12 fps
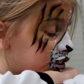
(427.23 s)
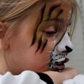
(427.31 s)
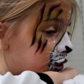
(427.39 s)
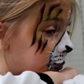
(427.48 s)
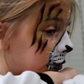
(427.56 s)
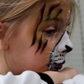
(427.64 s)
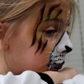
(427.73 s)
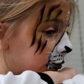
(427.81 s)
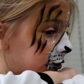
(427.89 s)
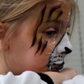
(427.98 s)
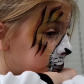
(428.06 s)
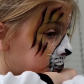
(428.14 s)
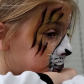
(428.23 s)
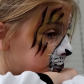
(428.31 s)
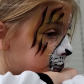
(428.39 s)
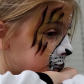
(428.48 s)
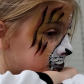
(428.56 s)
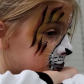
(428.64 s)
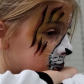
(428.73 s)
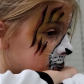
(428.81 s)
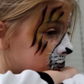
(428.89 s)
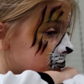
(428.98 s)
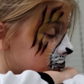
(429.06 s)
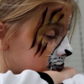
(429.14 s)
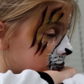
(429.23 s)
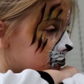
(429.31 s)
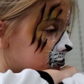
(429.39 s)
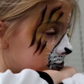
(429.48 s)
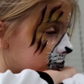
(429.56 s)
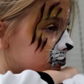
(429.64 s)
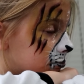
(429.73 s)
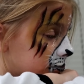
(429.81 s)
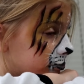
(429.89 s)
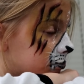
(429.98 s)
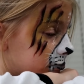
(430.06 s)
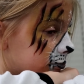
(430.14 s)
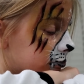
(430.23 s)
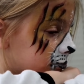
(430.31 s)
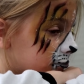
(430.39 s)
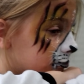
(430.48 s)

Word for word: Here probably. Be with him? Allie?